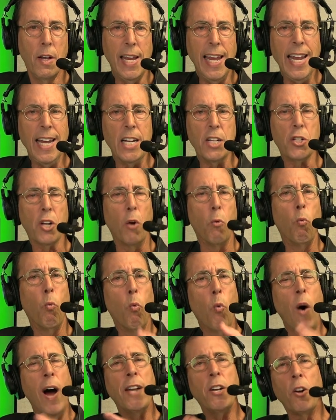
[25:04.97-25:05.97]
It is a
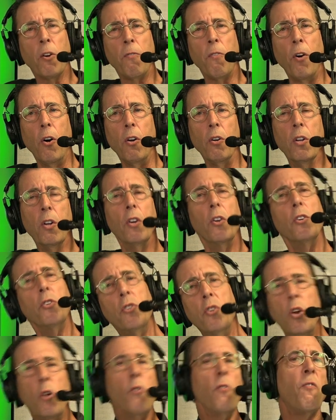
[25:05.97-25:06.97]
wonderful
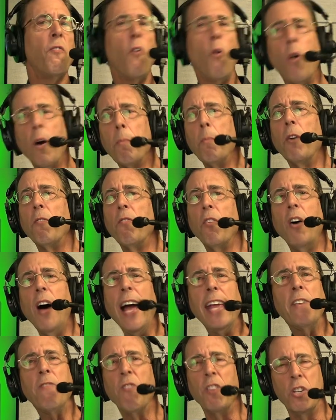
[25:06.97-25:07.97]
new form of
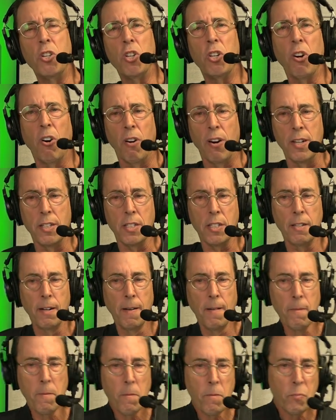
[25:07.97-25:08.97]
life insurance
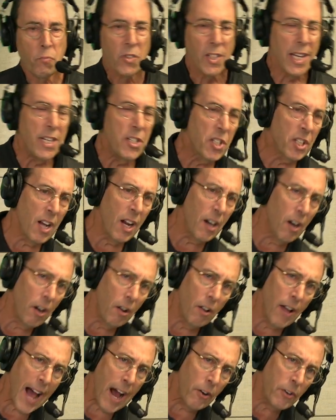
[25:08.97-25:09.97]
it's going to
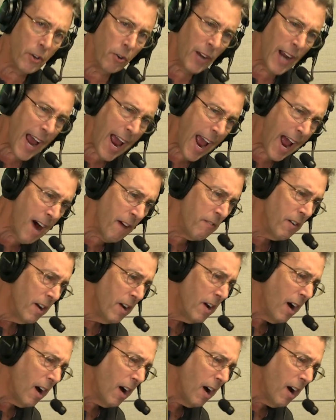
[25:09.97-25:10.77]
allow you to have